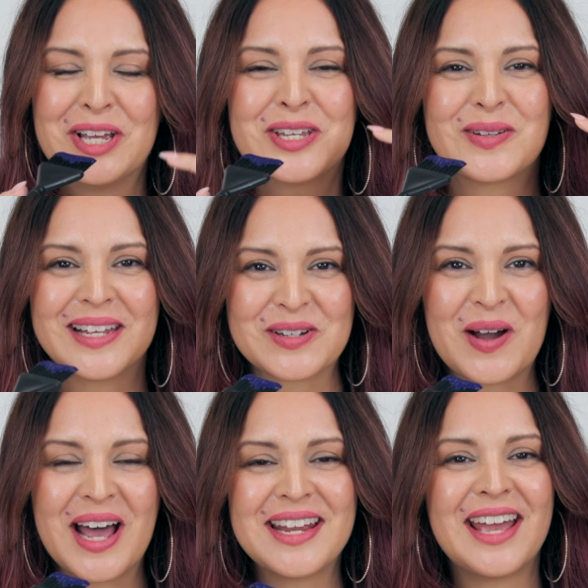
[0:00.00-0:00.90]
So let's go
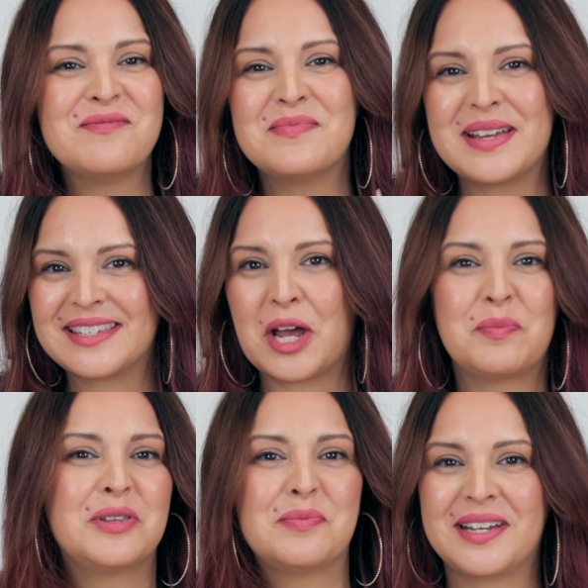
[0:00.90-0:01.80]
ahead and mix
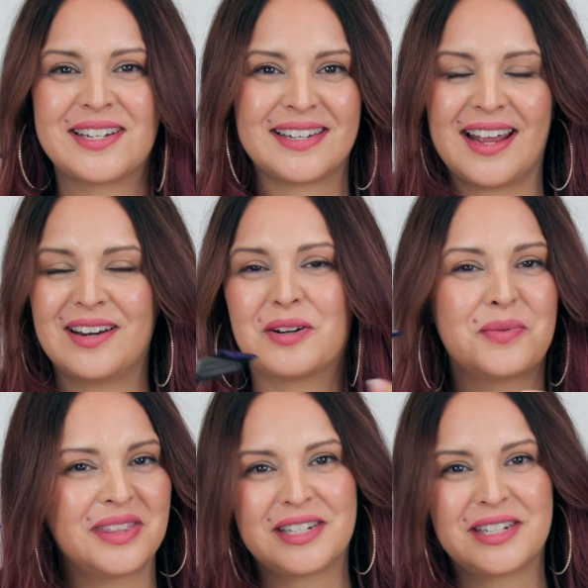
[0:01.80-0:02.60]
up the bleach lightener with the